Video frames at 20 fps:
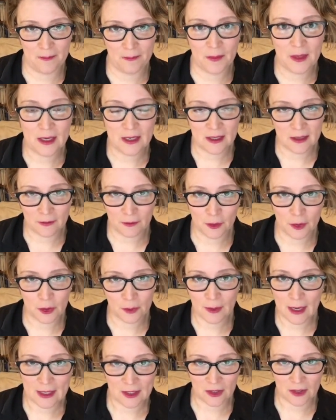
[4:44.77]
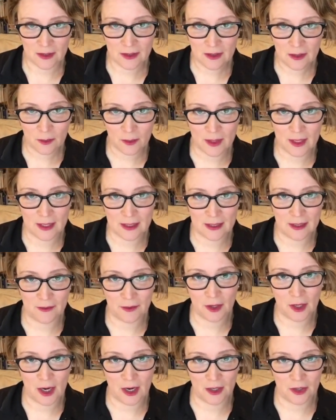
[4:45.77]
in different directions within
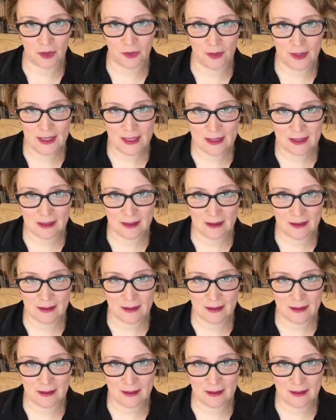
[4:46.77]
different countries.